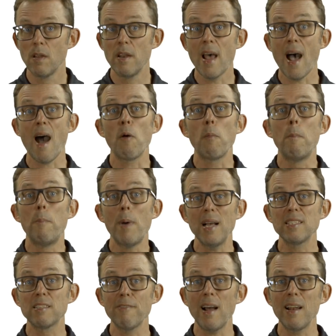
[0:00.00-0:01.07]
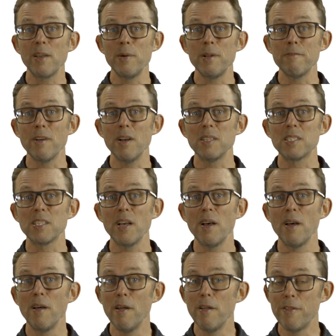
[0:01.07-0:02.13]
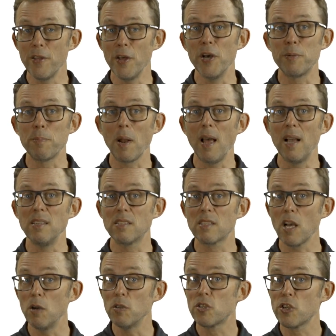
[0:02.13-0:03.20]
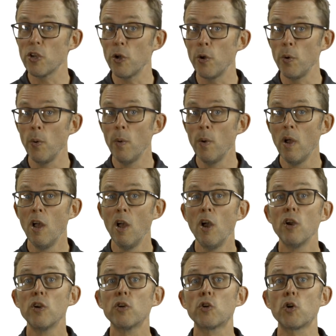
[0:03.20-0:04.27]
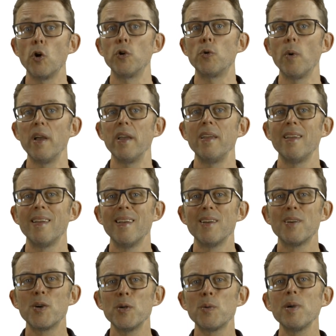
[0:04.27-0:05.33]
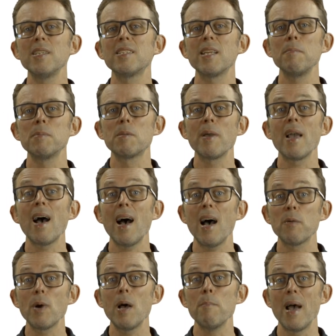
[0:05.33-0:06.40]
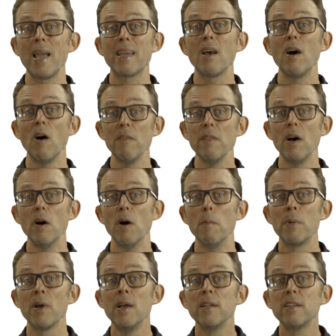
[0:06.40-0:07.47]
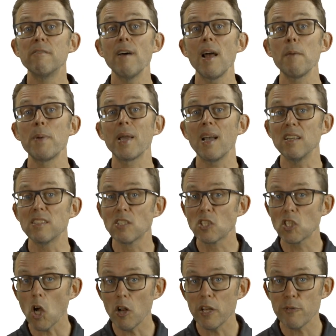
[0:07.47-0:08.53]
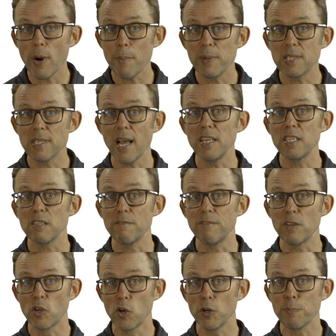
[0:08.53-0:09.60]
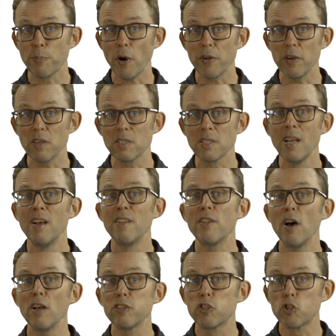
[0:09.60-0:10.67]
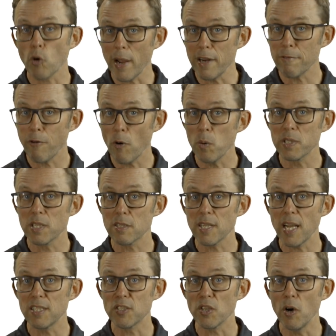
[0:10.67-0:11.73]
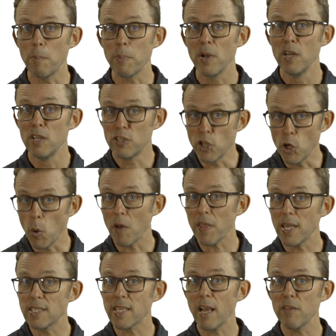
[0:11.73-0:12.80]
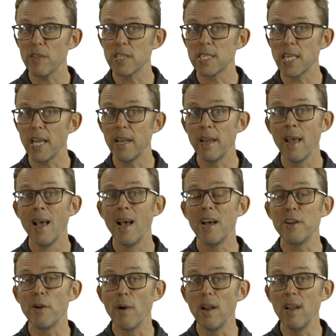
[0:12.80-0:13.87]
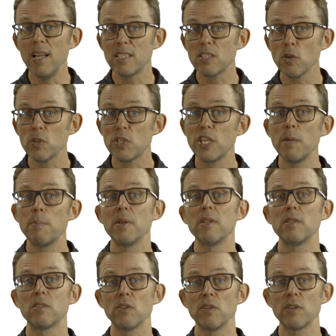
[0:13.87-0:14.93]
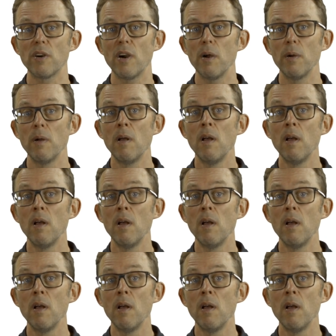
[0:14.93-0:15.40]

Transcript: Now, best value inverter, third place, goes to Goodwee. Goodwee seems to be a hardware maker on the up, developing a solid reputation for good products that are straightforward to set up, do what they say on the tin, and are a little cheaper than SunGrow.